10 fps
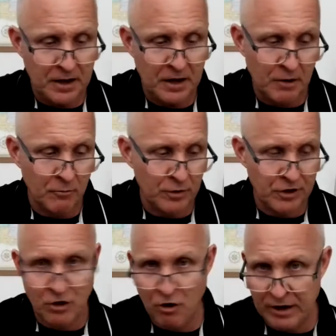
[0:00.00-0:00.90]
um, with
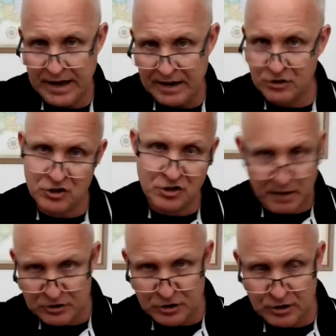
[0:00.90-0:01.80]
a cardiac
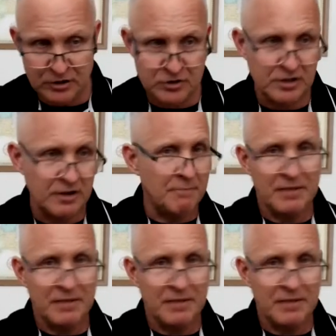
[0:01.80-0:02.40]
specialist,